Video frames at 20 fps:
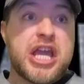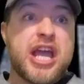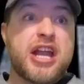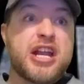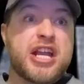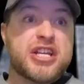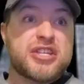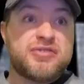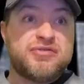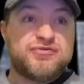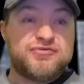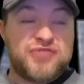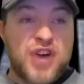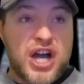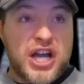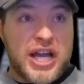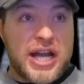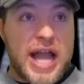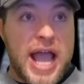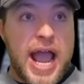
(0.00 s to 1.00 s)
his
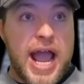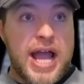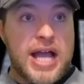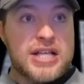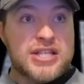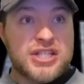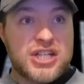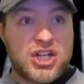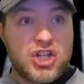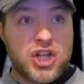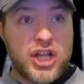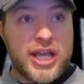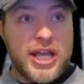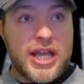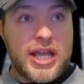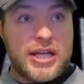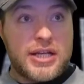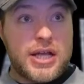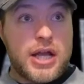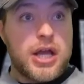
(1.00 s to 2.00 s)
fucking ass
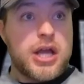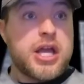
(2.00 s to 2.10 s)
cleaned